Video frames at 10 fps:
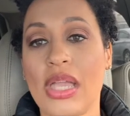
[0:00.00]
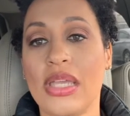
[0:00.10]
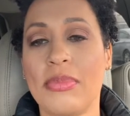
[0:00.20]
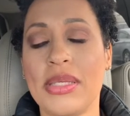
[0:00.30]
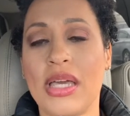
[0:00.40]

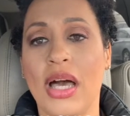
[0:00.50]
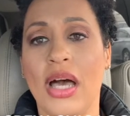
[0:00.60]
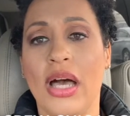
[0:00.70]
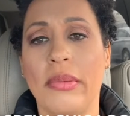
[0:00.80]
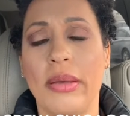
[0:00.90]
it'll be a,
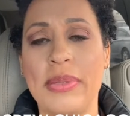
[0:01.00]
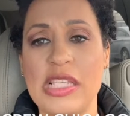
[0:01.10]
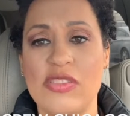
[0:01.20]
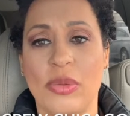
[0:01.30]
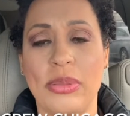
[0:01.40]
um, a
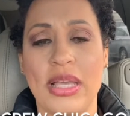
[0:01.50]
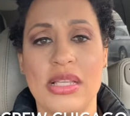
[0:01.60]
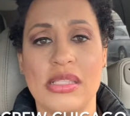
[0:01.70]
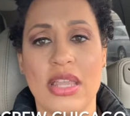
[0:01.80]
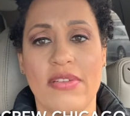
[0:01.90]
peaceful
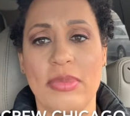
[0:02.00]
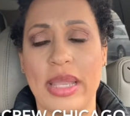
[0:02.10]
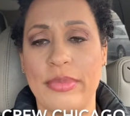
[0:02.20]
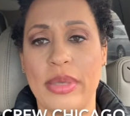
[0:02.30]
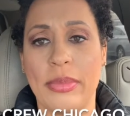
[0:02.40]
place and
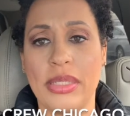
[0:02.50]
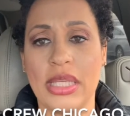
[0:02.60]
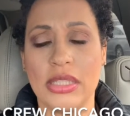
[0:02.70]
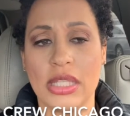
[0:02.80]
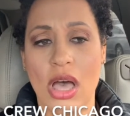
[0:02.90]
everybody be able to
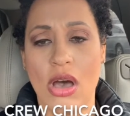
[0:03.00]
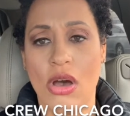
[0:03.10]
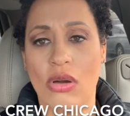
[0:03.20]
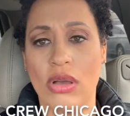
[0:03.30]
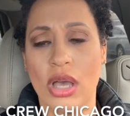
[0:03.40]
get
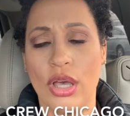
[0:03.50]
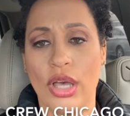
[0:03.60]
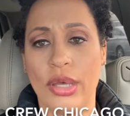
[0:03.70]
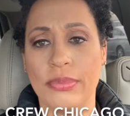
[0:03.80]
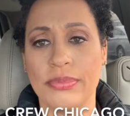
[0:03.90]
along
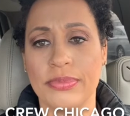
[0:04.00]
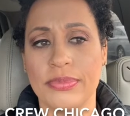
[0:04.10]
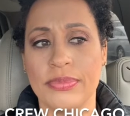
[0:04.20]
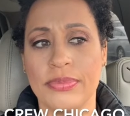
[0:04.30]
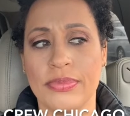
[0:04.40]
um,
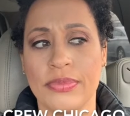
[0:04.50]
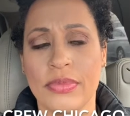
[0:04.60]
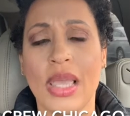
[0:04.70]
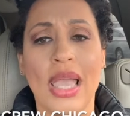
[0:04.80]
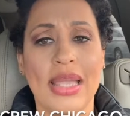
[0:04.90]

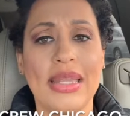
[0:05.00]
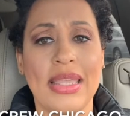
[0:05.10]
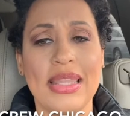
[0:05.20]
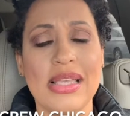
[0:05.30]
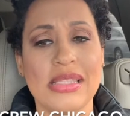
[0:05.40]
and
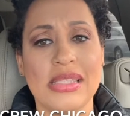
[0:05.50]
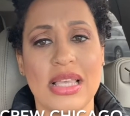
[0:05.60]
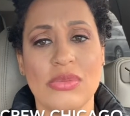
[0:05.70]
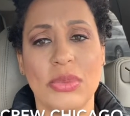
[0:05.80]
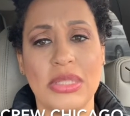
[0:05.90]
and that's
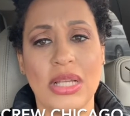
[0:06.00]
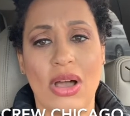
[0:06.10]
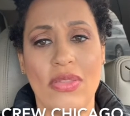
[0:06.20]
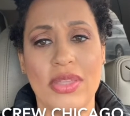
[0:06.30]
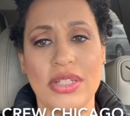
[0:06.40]
that's really
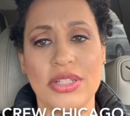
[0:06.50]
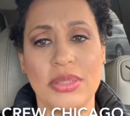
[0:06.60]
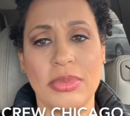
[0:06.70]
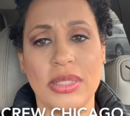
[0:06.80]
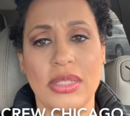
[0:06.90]
all that it
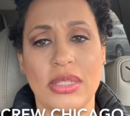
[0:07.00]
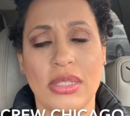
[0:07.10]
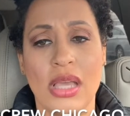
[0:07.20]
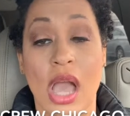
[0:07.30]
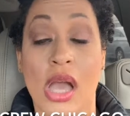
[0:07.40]
should be
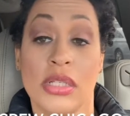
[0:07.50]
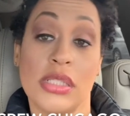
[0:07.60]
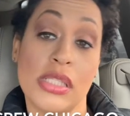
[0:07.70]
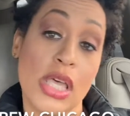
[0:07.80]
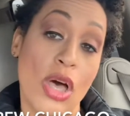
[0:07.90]

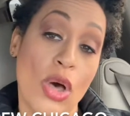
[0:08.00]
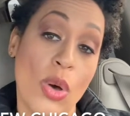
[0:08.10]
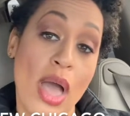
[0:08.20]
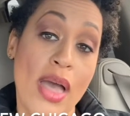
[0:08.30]
so